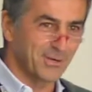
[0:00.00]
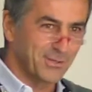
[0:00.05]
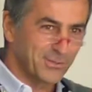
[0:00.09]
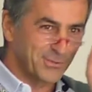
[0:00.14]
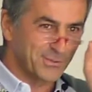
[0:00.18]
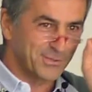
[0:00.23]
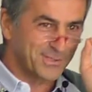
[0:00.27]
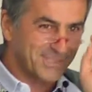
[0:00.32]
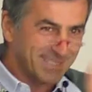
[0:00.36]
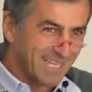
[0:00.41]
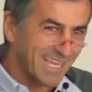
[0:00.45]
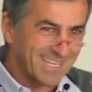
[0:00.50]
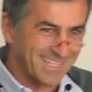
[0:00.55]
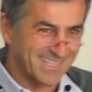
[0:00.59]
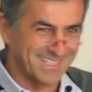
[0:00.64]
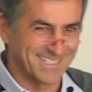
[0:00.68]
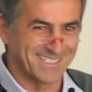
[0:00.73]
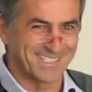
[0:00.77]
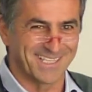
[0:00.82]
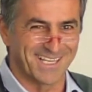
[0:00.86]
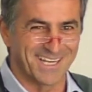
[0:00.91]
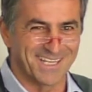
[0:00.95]
to take
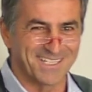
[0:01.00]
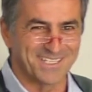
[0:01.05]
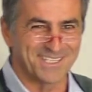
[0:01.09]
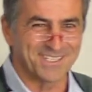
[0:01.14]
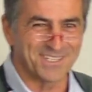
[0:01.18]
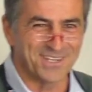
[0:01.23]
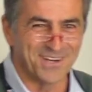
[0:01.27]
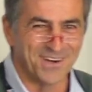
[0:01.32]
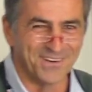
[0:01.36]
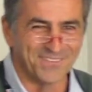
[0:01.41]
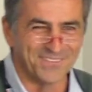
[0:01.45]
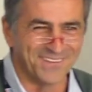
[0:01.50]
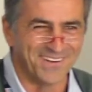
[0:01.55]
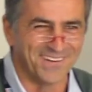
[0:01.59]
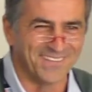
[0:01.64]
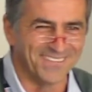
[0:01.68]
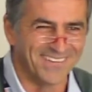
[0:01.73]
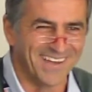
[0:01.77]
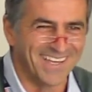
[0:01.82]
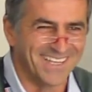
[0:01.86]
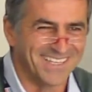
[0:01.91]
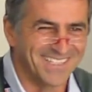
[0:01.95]
these glasses off.
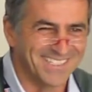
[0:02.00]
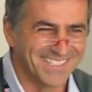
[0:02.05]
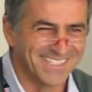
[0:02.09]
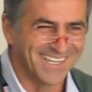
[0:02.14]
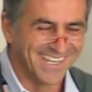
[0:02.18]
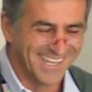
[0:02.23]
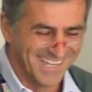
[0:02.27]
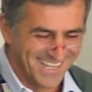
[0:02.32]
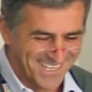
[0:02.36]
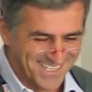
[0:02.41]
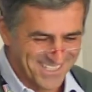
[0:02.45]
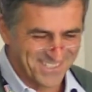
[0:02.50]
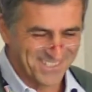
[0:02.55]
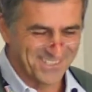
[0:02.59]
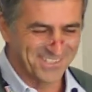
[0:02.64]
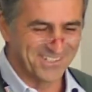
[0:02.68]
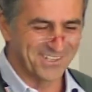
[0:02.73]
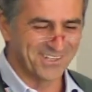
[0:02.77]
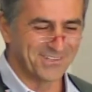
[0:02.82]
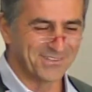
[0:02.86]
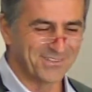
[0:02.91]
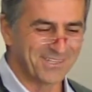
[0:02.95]
So you
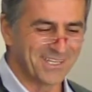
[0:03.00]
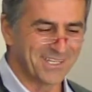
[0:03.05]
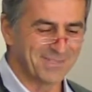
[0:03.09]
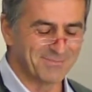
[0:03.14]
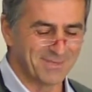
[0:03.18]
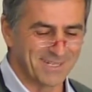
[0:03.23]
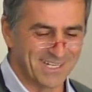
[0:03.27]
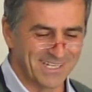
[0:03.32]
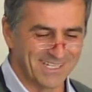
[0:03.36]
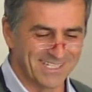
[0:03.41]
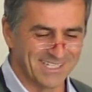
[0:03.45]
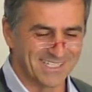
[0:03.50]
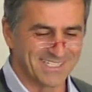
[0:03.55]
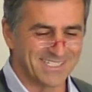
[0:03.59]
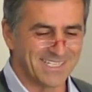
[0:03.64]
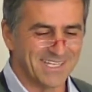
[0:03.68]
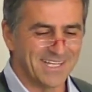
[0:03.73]
don't look at me like this.